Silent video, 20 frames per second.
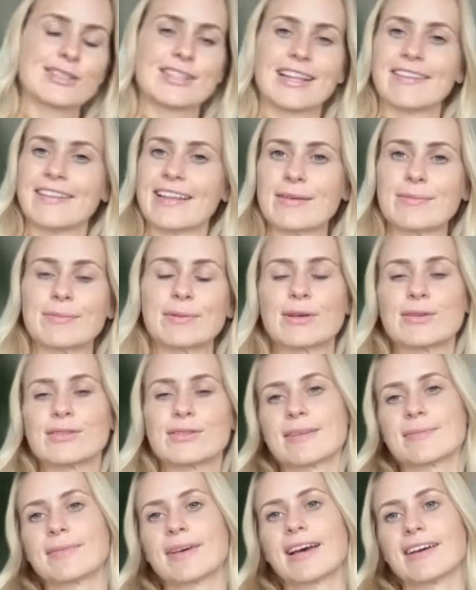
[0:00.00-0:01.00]
then like blows
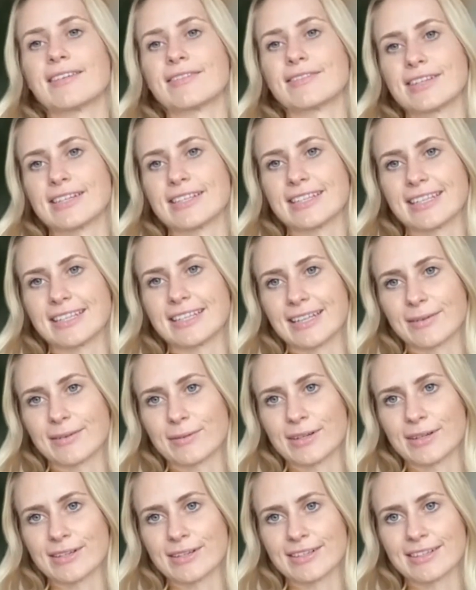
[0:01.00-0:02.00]
up everything that
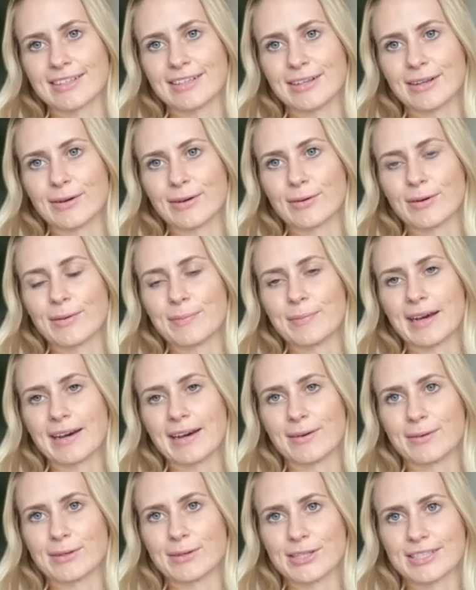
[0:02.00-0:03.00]
we're,
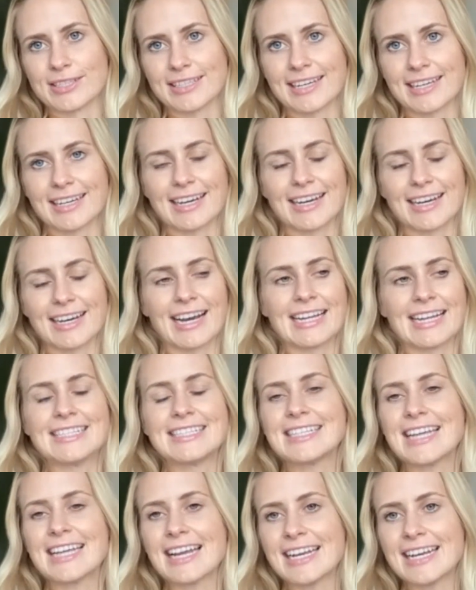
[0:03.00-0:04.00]
about, which is like
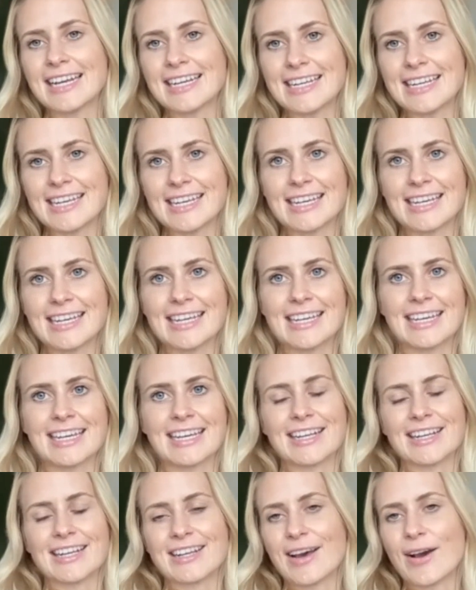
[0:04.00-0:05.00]
identity
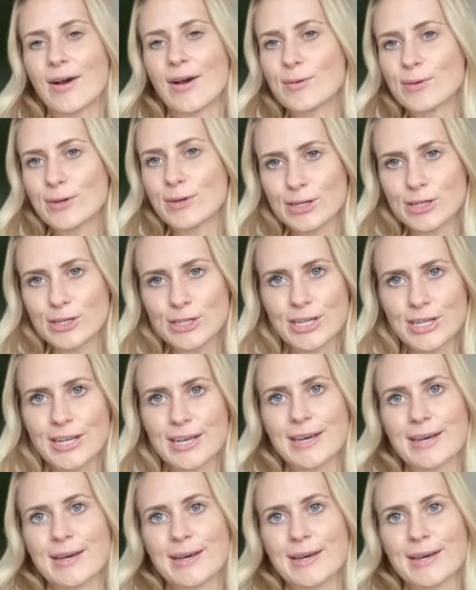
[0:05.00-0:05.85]
and ownership.